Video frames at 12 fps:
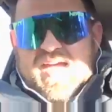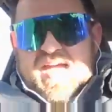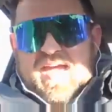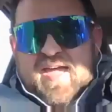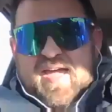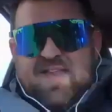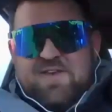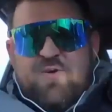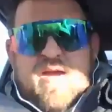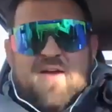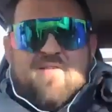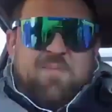and
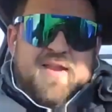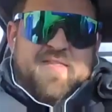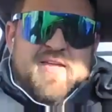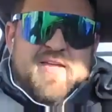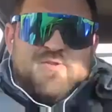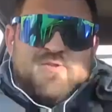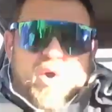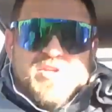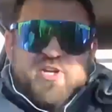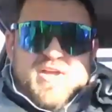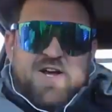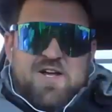to everybody that's
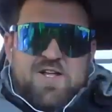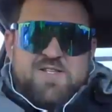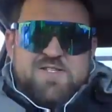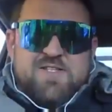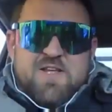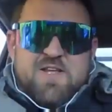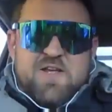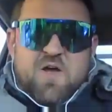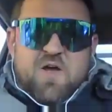watching us